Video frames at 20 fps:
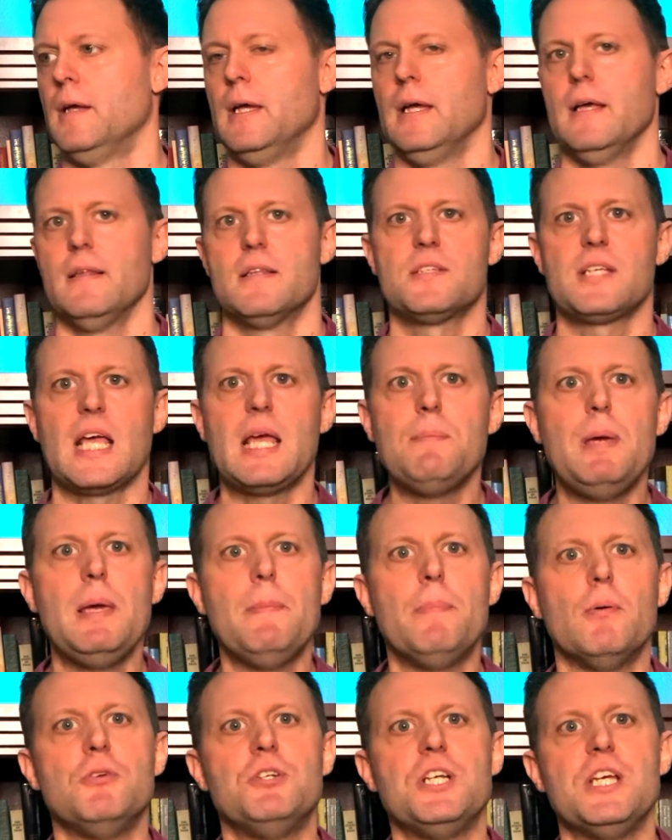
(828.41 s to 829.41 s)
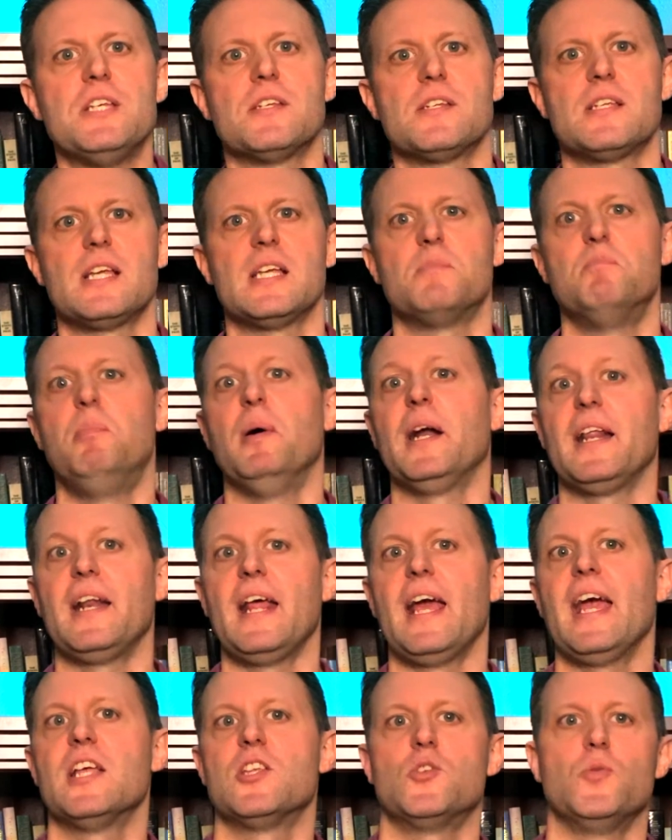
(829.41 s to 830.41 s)
The same people Jesus has butted
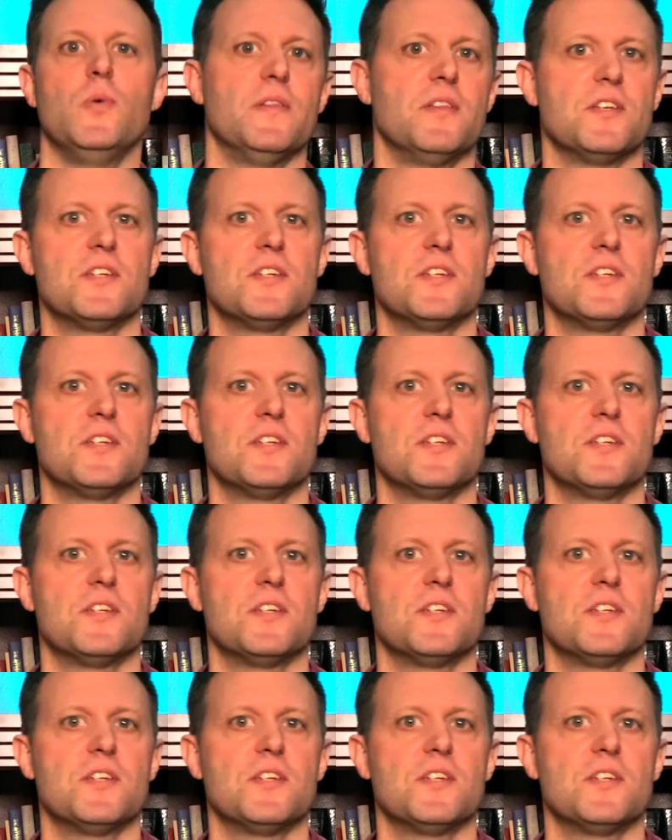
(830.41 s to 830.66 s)
heads with,